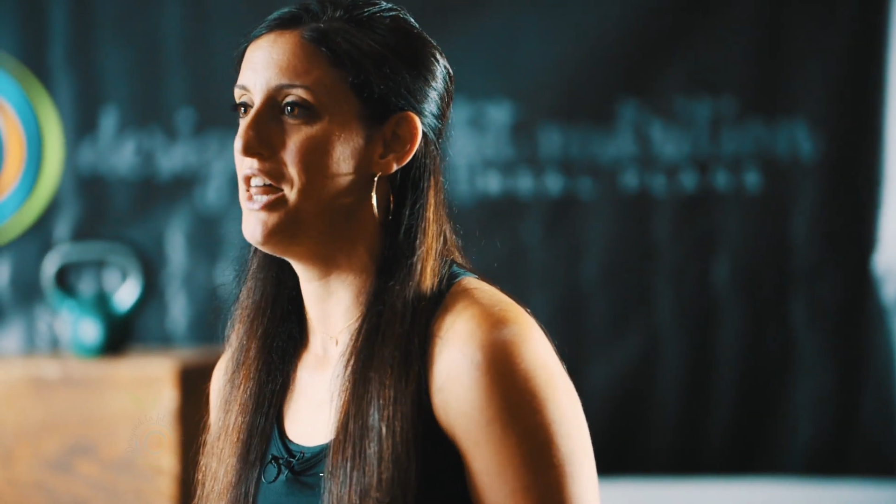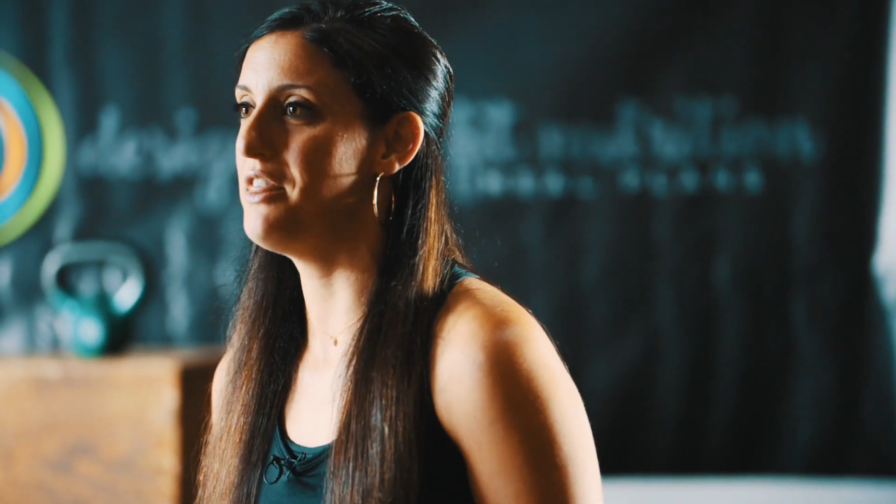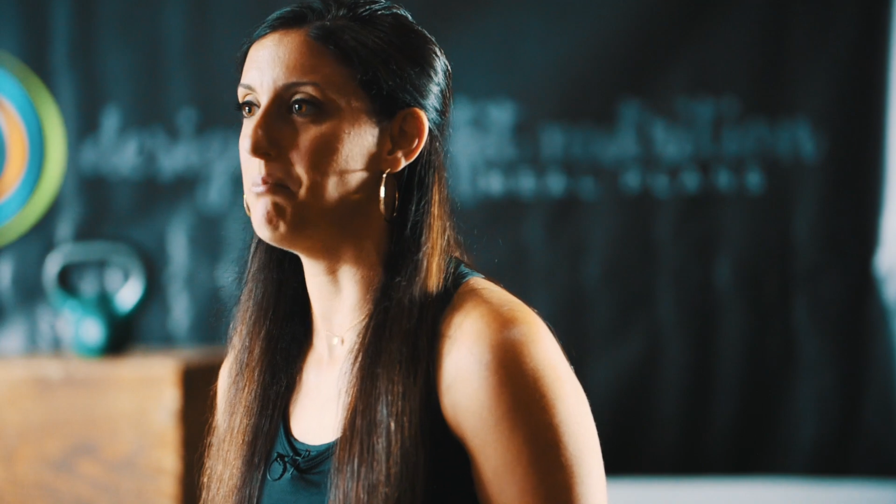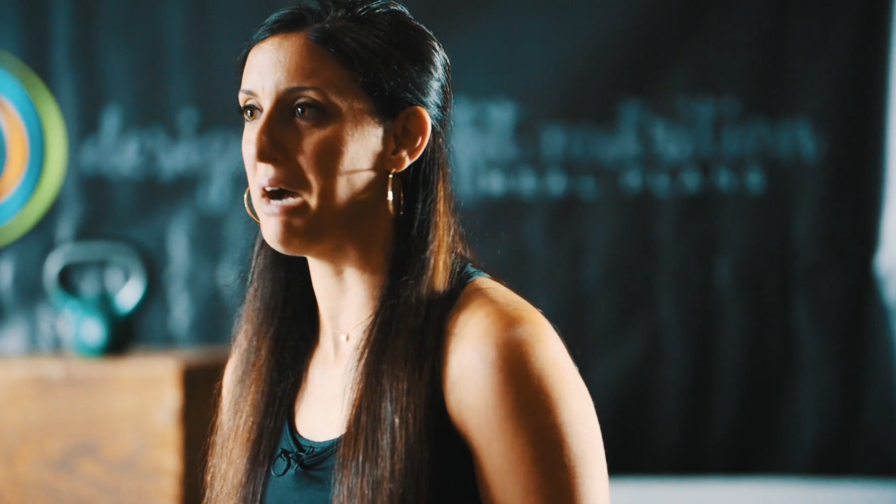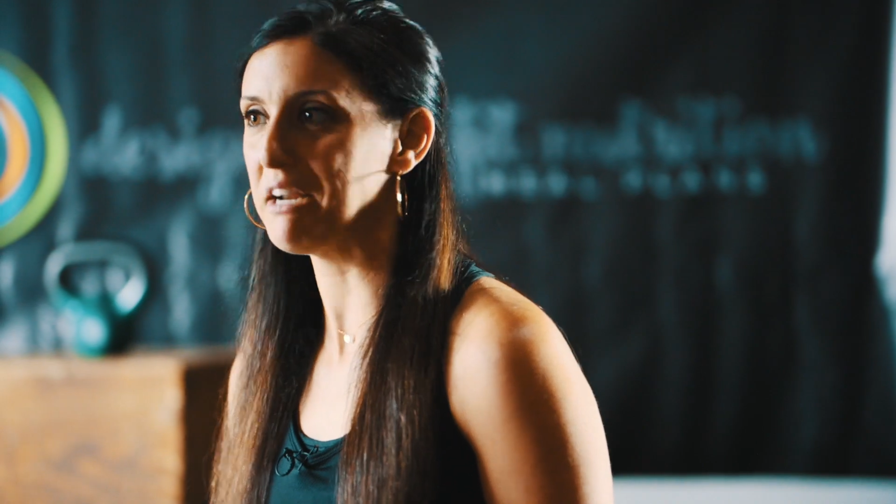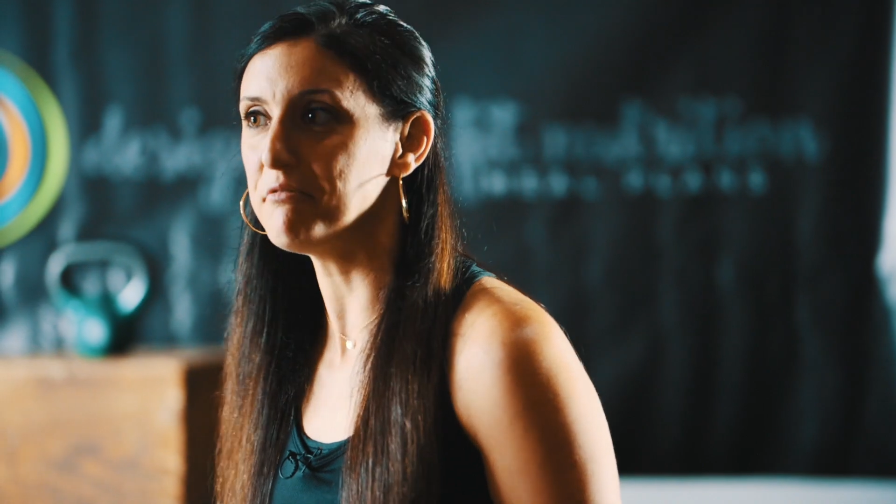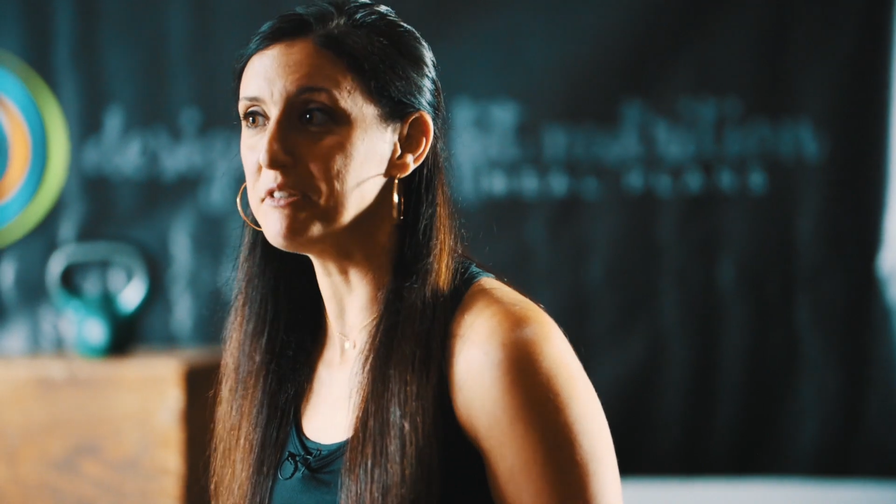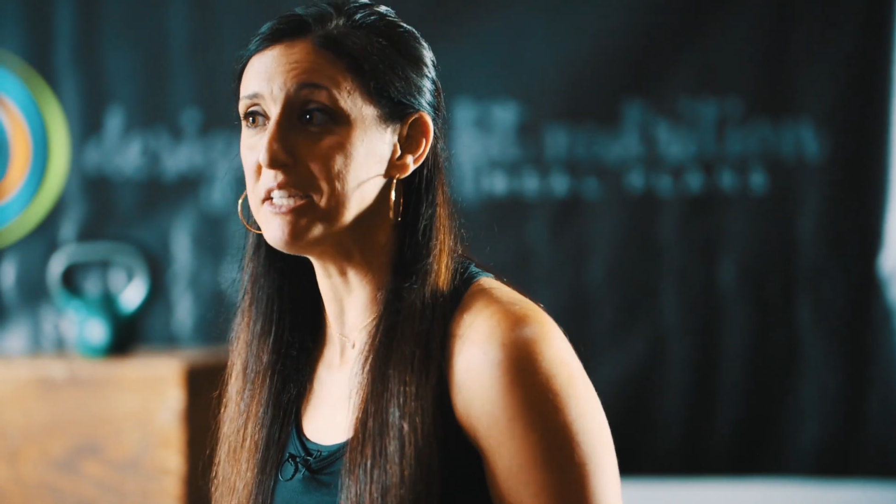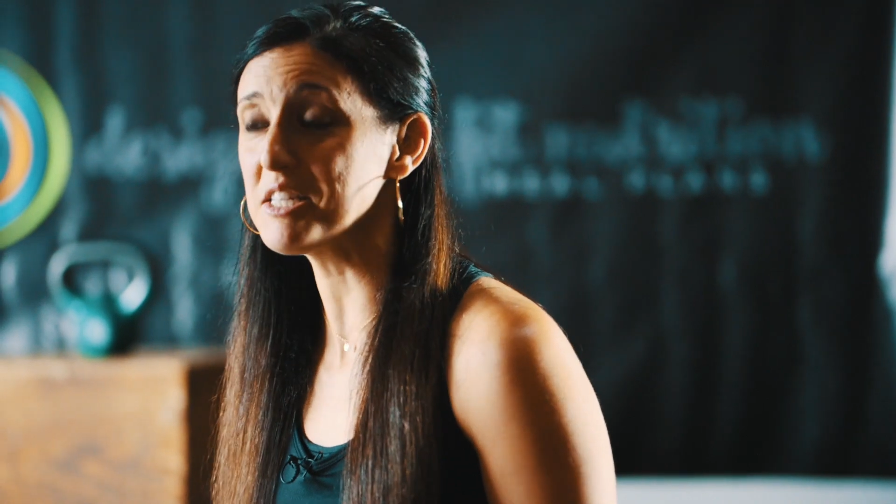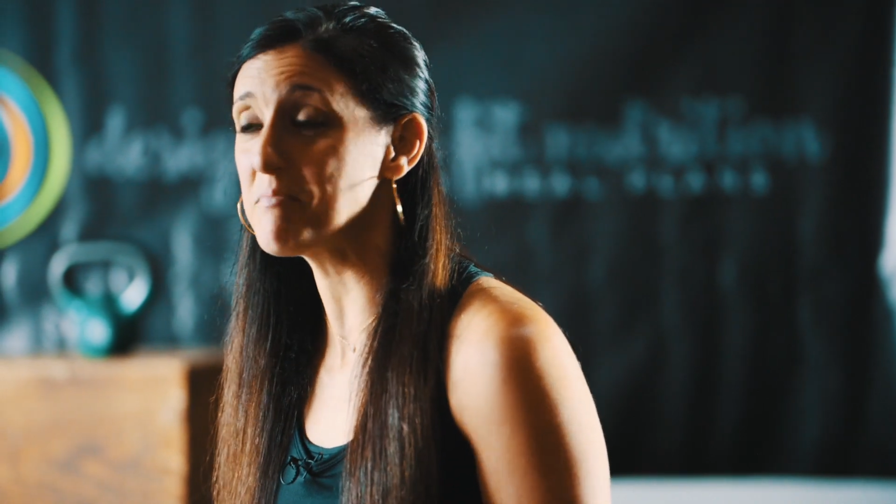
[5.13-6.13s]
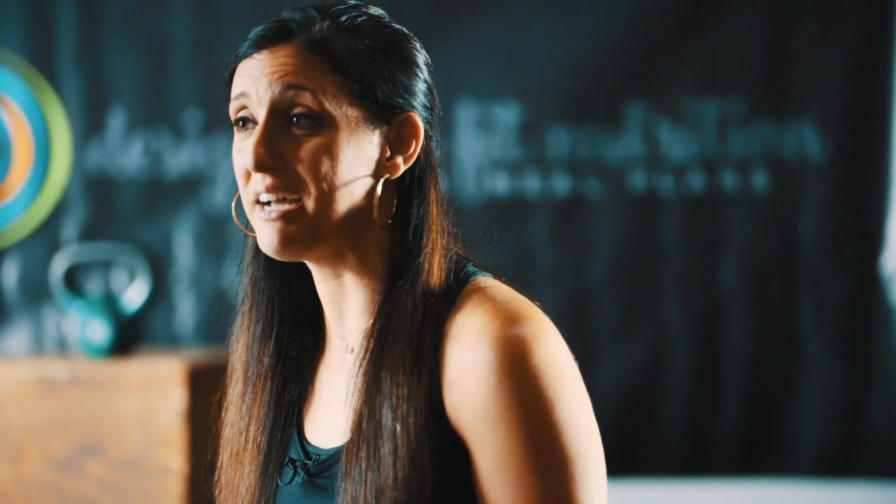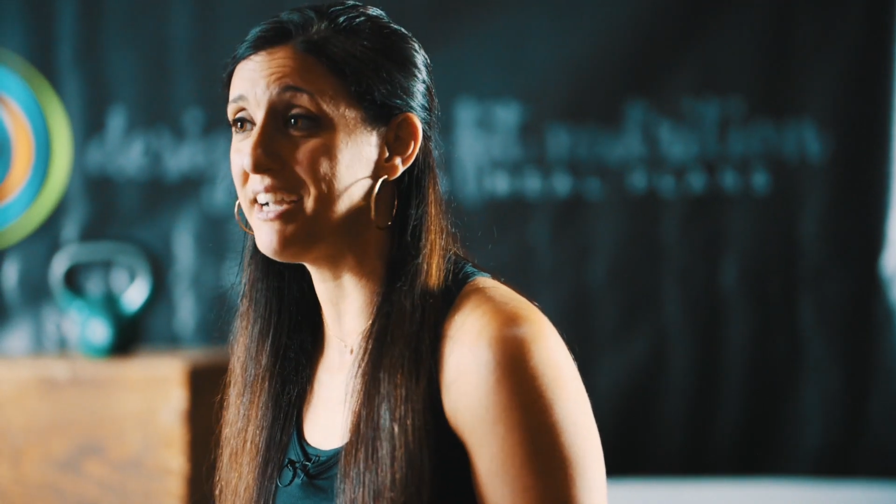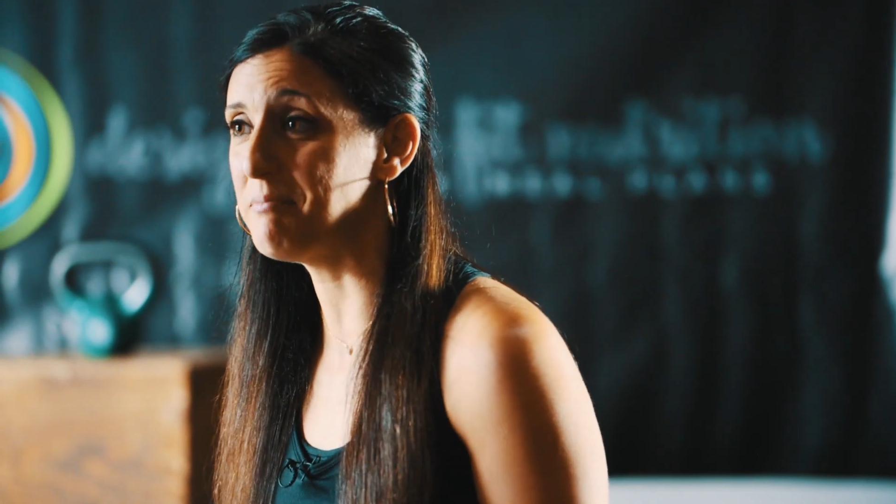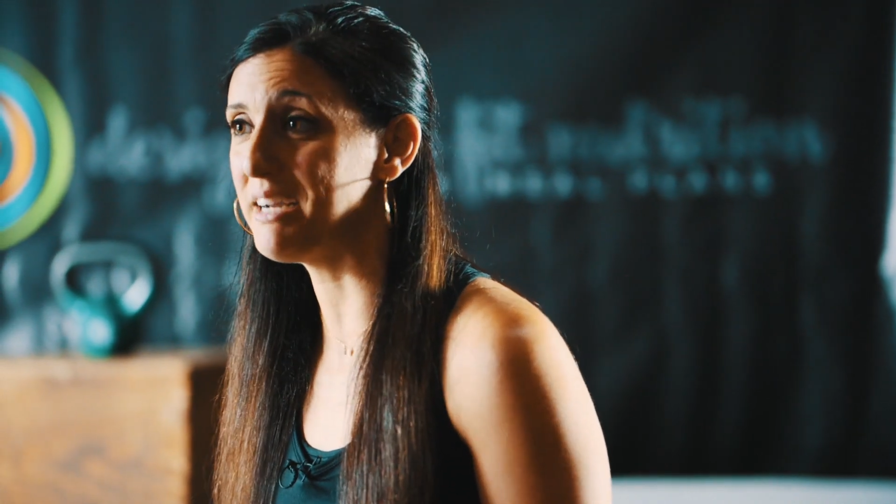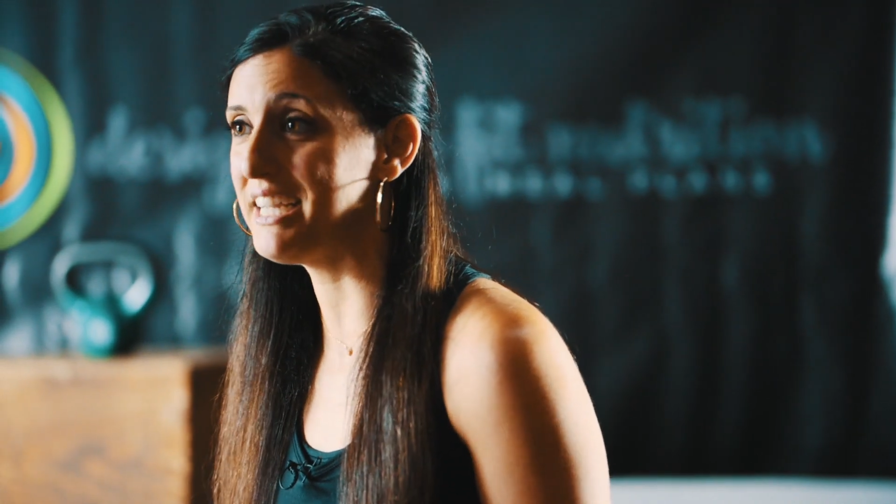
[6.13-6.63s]
the mindfulness
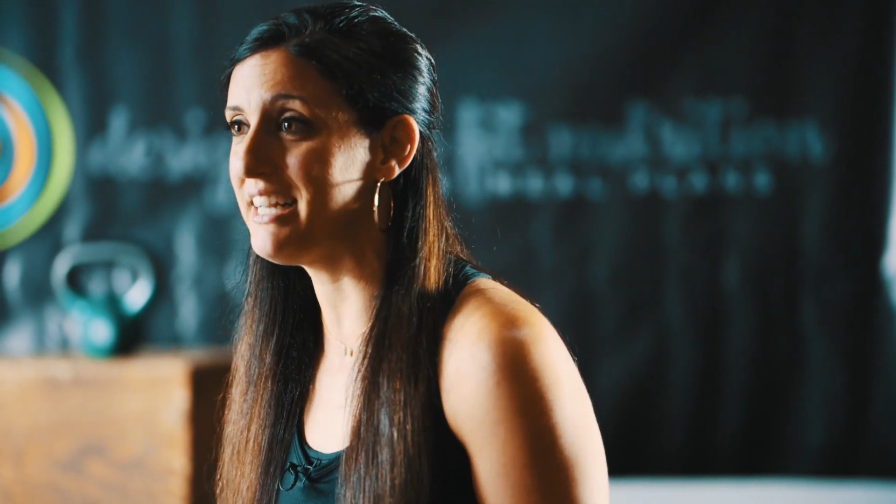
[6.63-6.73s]
behind my